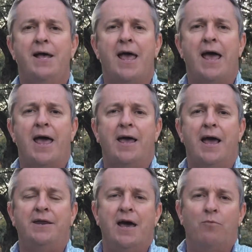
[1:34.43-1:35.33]

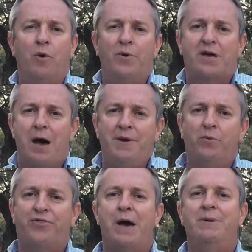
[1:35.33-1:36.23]
And yet when we come in
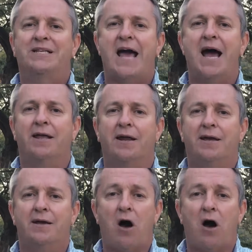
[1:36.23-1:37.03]
with that mentality,